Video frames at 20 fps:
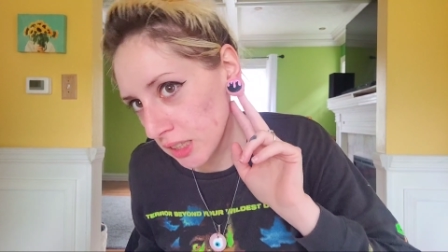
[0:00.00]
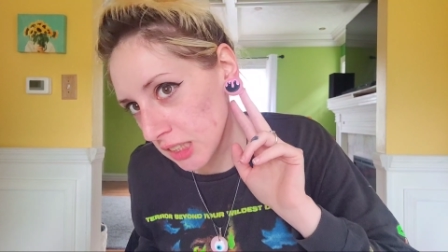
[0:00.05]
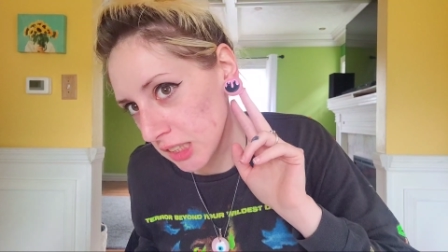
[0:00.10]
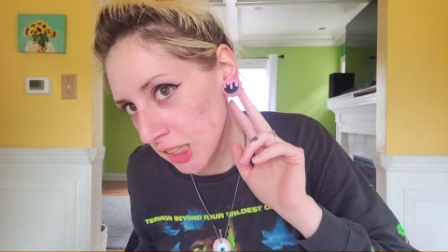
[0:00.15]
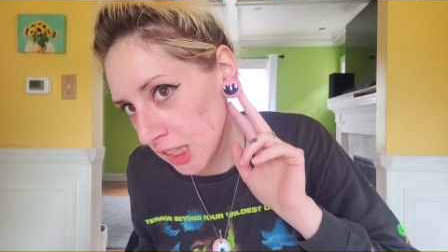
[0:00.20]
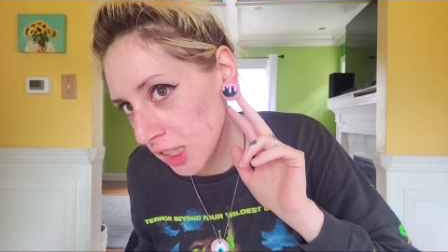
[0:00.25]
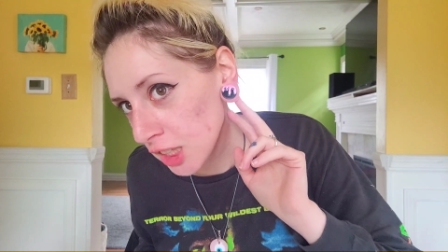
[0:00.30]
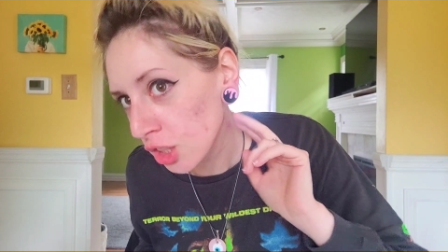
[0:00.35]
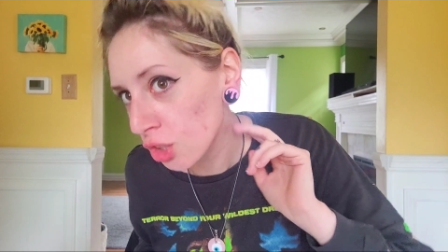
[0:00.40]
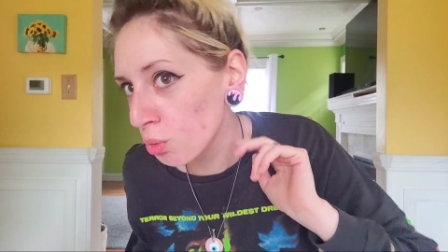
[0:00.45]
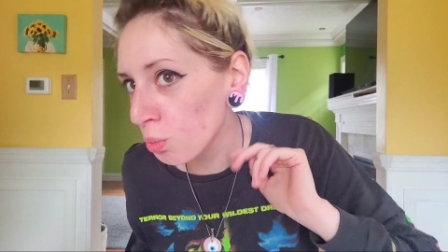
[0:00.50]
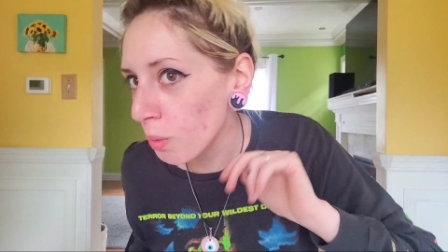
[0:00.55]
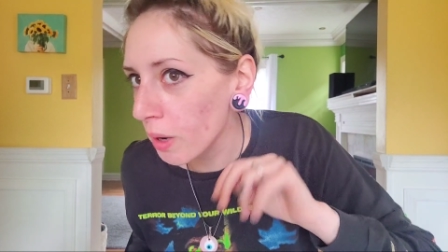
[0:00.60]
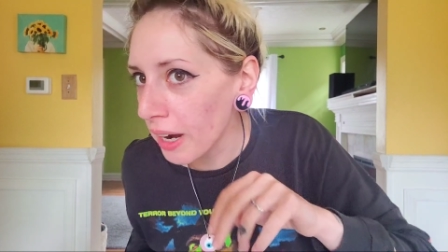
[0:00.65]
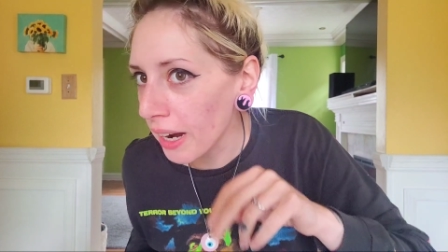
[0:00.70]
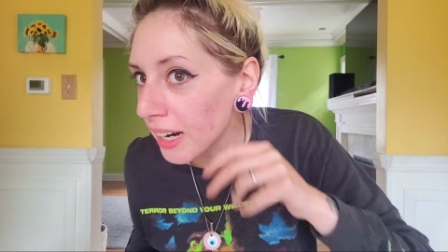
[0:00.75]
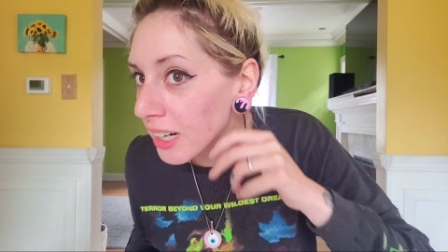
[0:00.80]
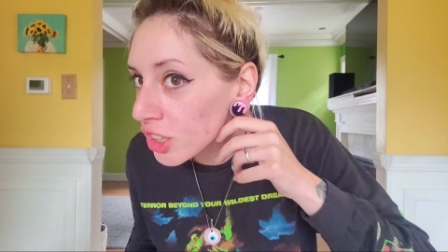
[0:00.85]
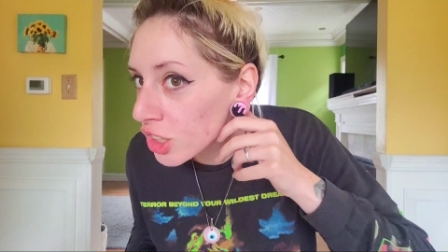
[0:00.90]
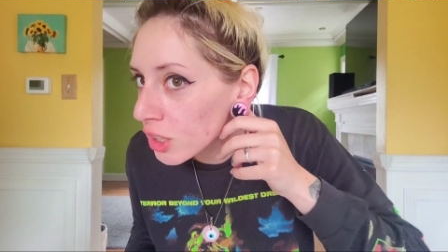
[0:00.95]
See, this is
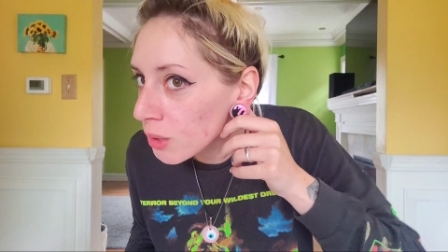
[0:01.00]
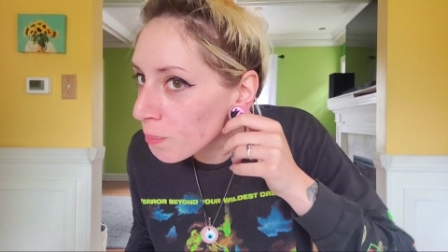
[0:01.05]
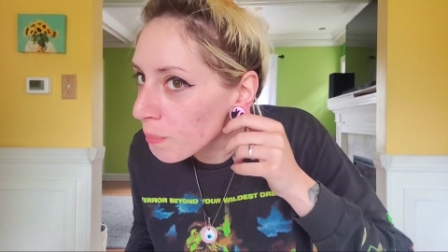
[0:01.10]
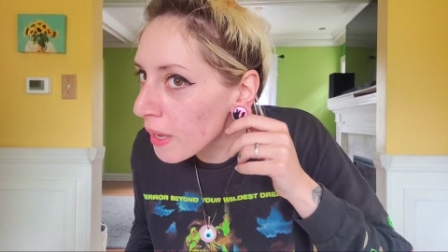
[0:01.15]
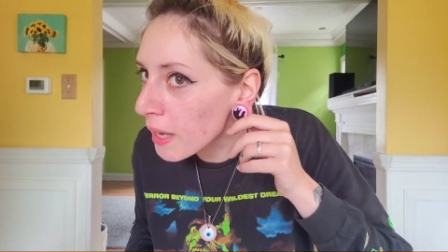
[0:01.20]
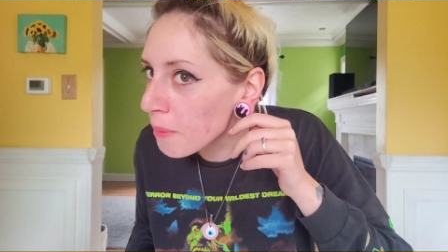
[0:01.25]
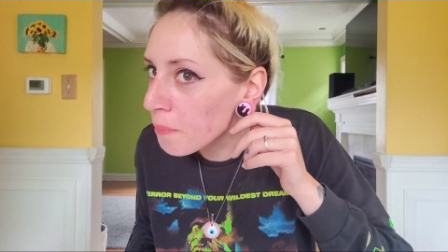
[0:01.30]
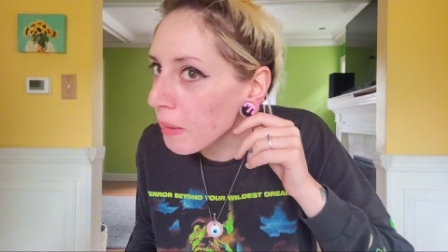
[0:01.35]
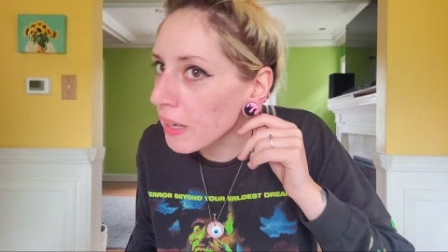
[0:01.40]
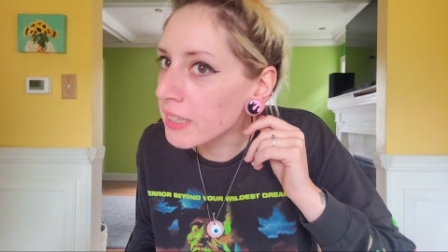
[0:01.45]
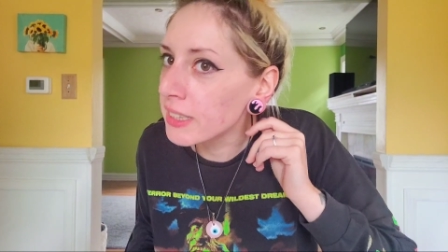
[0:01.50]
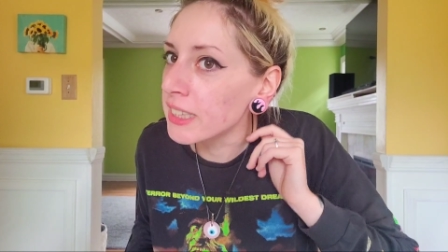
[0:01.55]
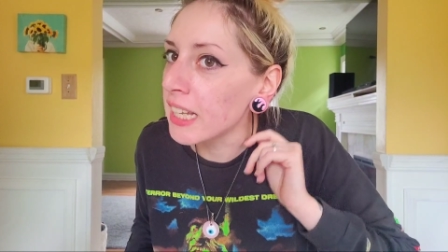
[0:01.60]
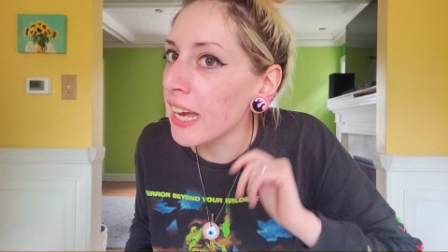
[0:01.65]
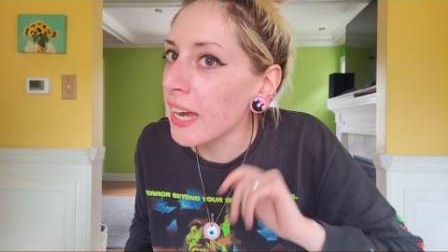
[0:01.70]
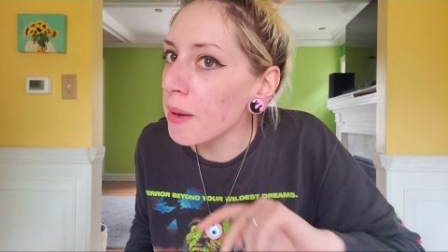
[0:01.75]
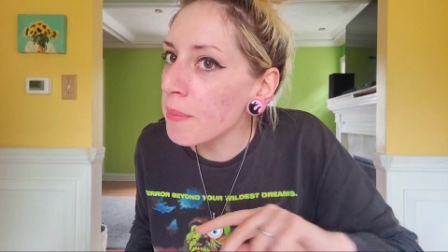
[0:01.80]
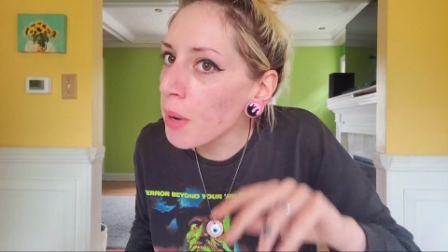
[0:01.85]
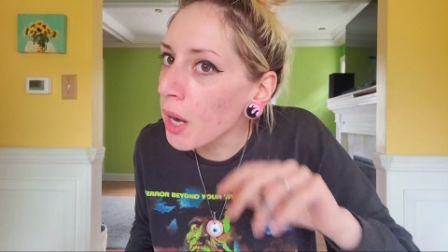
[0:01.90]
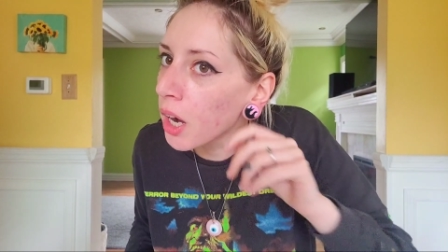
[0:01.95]
why I just make my
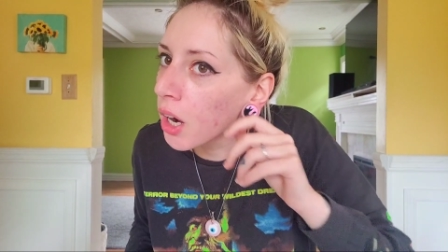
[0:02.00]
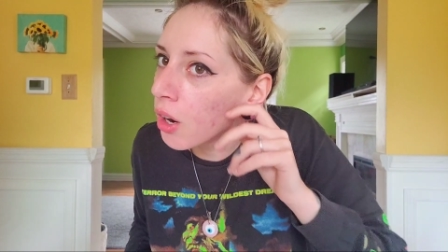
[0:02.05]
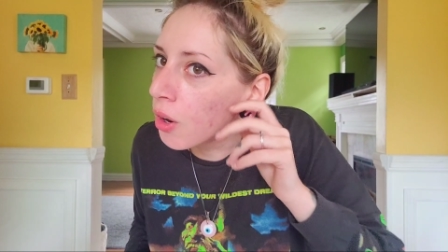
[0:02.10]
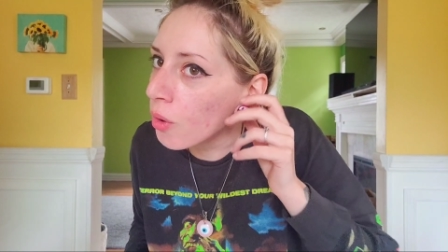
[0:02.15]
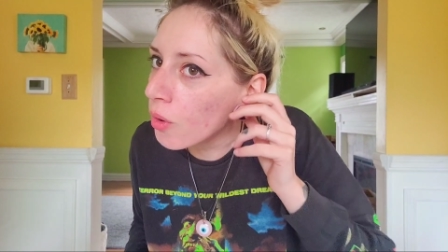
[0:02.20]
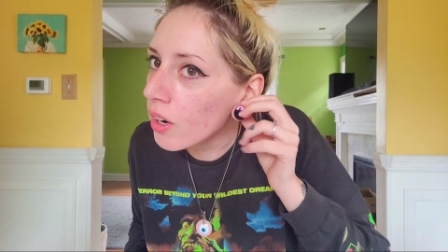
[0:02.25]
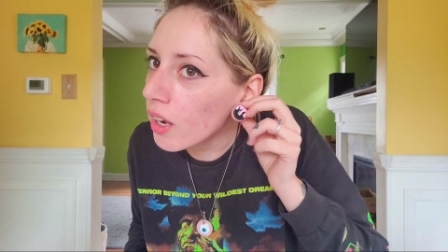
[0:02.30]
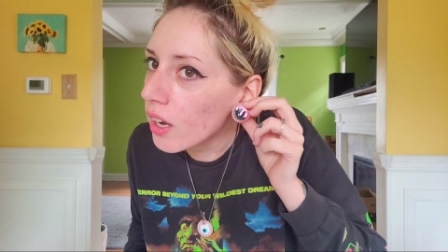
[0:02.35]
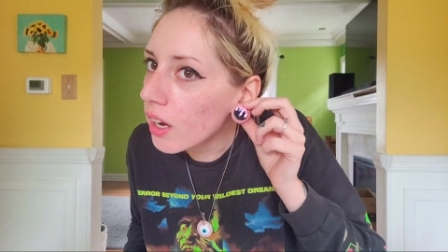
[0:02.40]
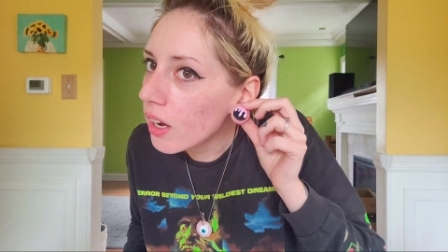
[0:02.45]
damn own.